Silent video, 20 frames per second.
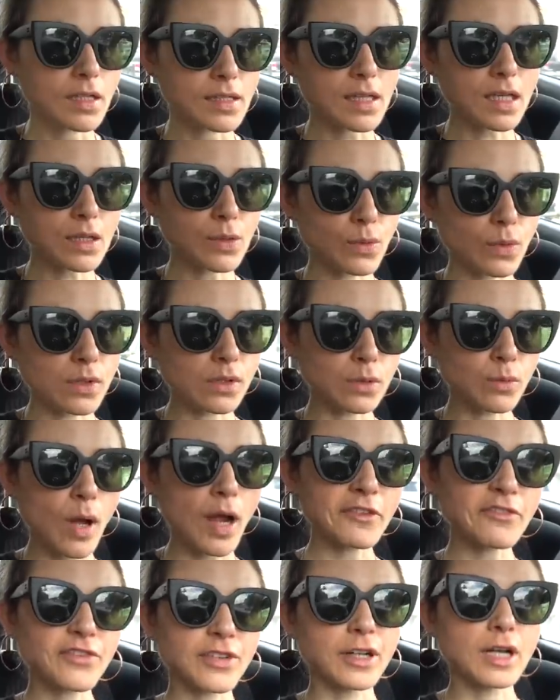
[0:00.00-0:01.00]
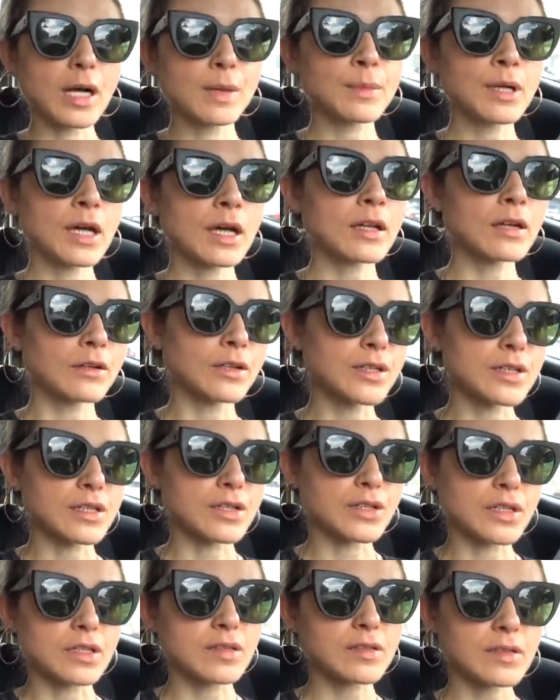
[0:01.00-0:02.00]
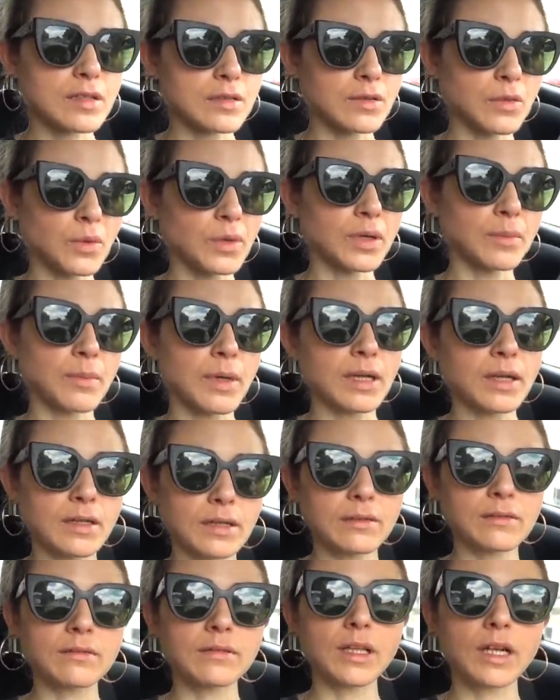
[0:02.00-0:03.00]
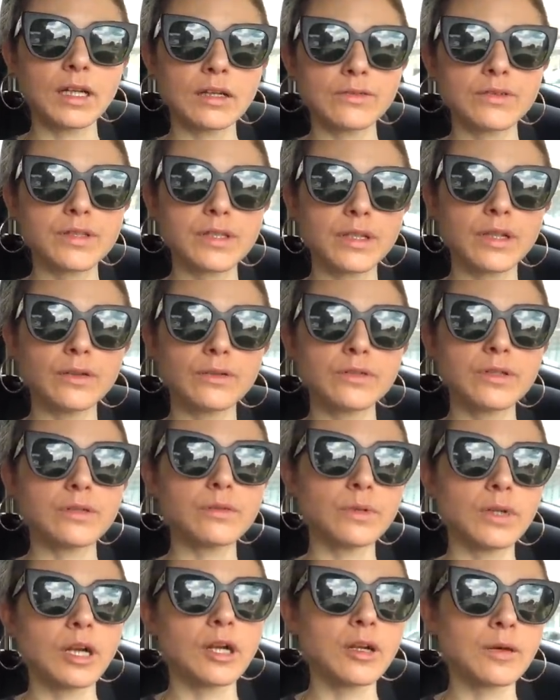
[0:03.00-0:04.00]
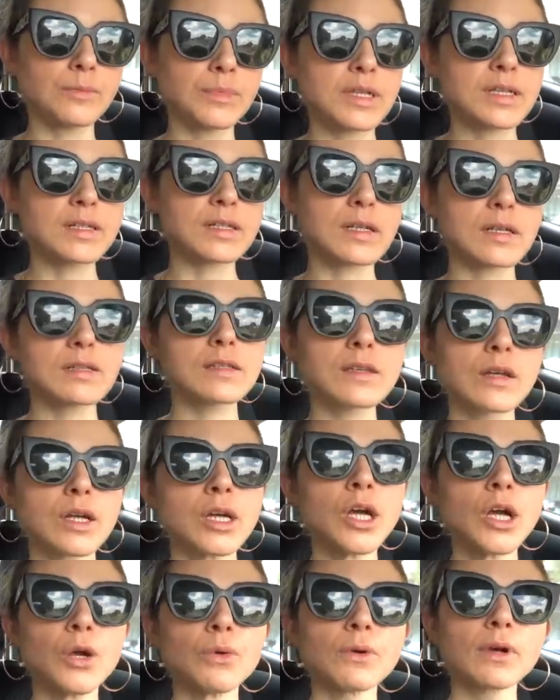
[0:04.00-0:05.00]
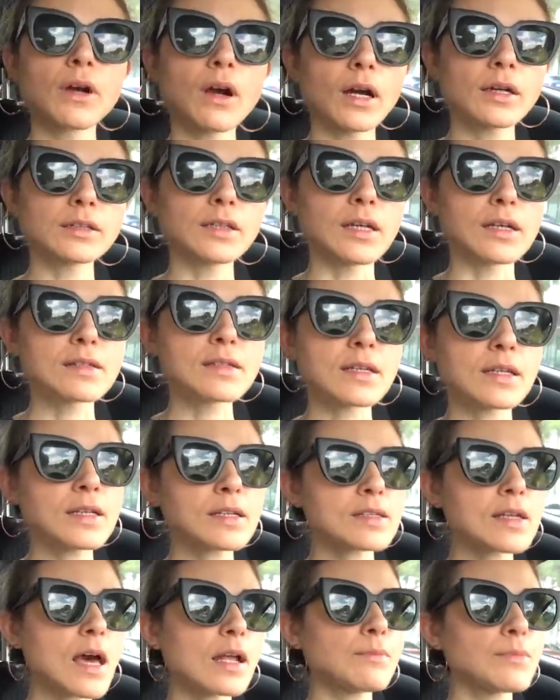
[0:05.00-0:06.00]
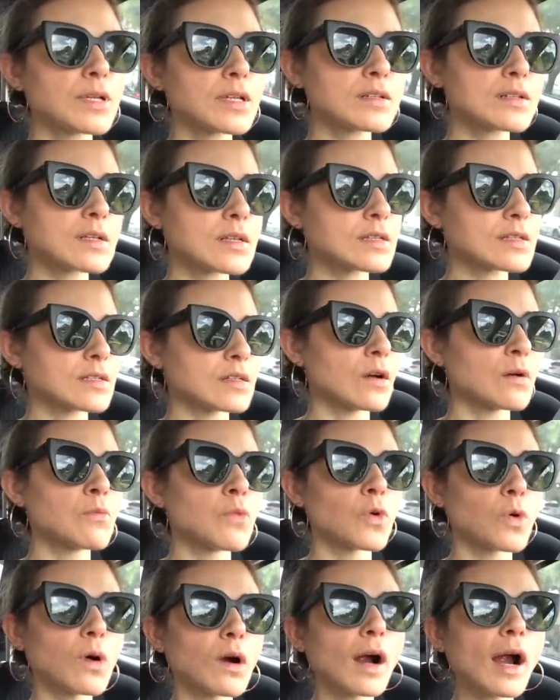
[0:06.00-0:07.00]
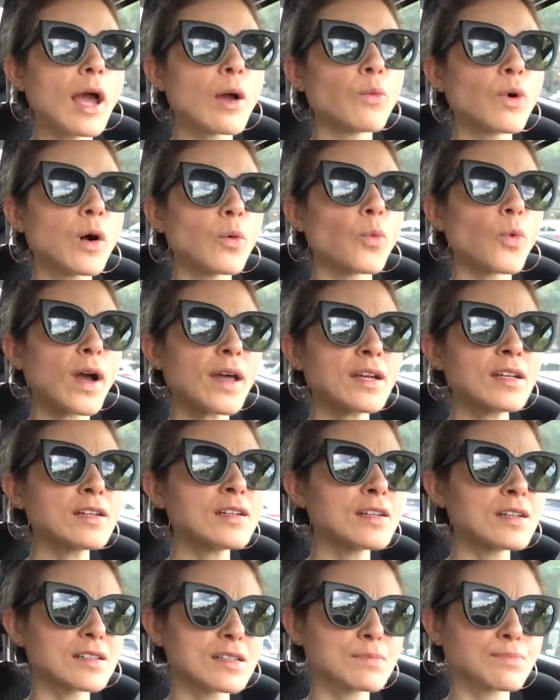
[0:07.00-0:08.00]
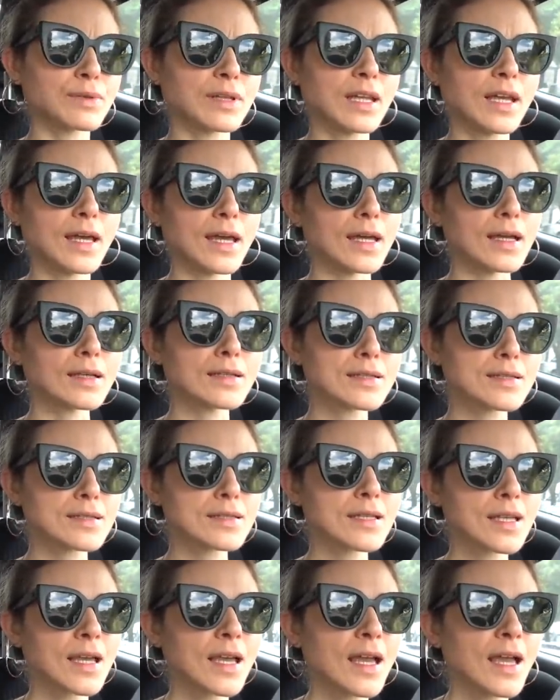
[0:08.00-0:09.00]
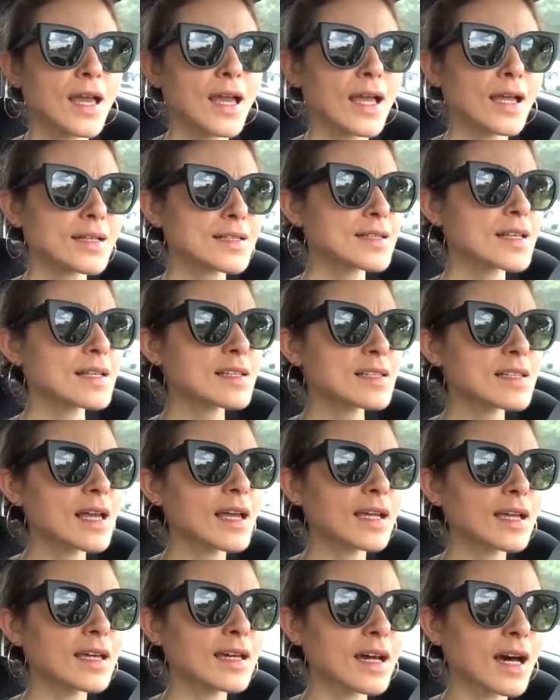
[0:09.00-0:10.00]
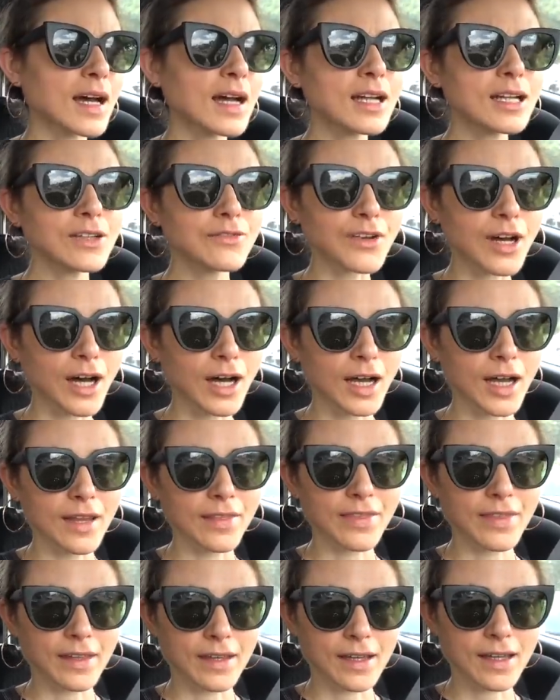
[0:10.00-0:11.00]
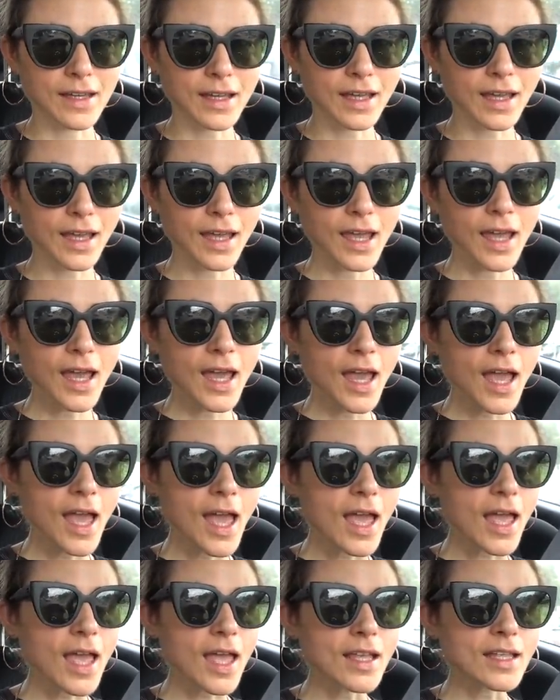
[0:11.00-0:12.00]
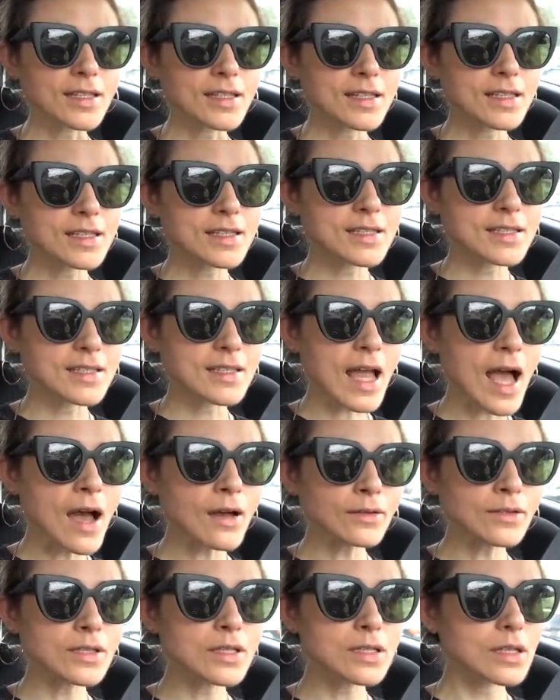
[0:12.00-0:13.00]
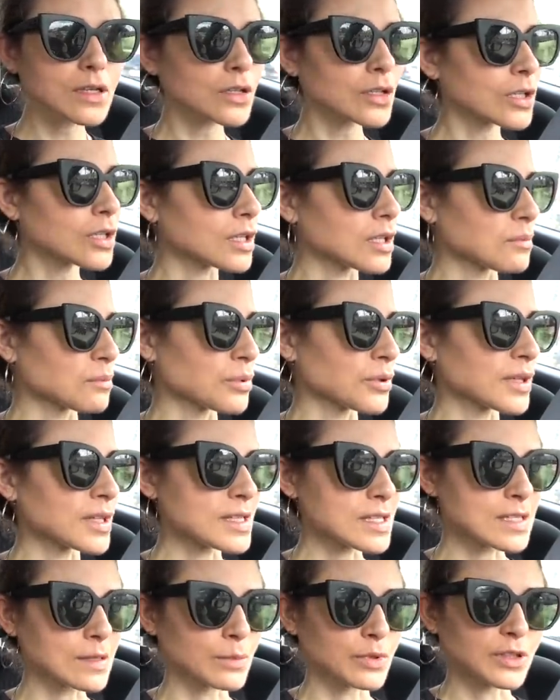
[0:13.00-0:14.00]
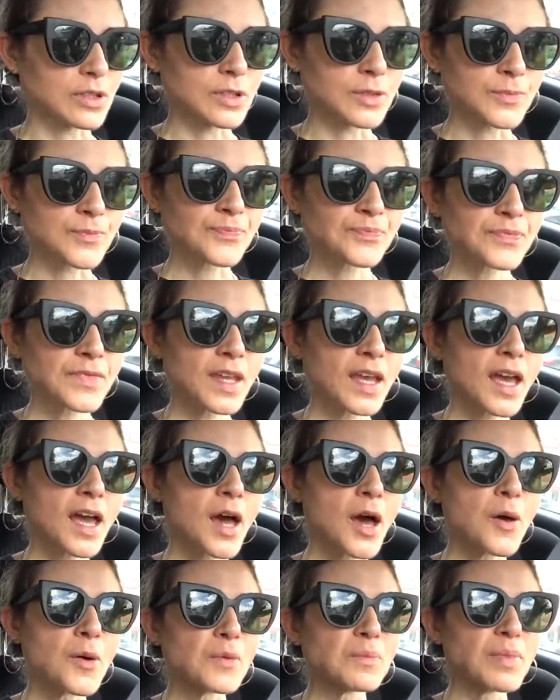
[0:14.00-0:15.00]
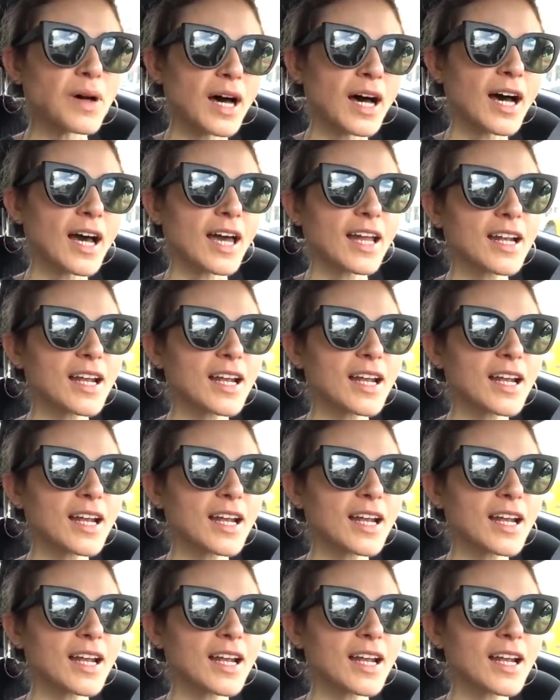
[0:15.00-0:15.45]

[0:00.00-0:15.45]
that a worldwide phenomenon or is it just the one by that I used to go to went out of business? Regardless, it is out of business no more. And what went in its place is this like kind of odd thing. It sounds good in principle, but